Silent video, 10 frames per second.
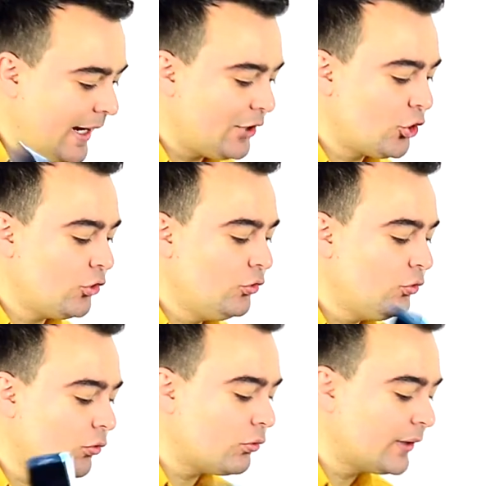Edge
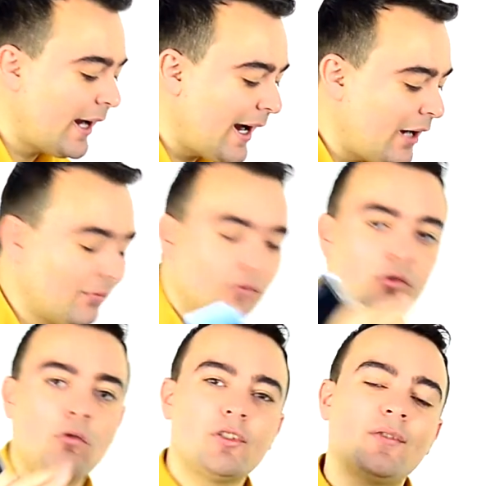you could have
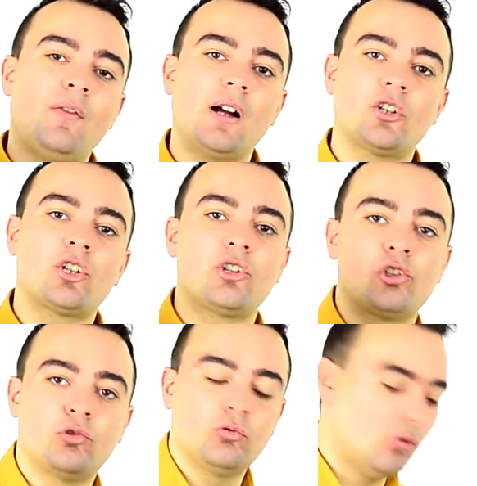those
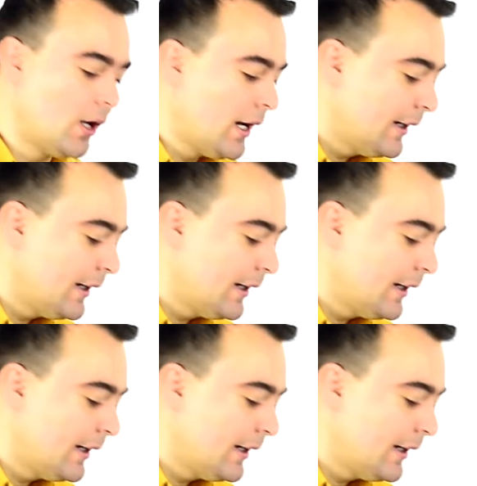functions too,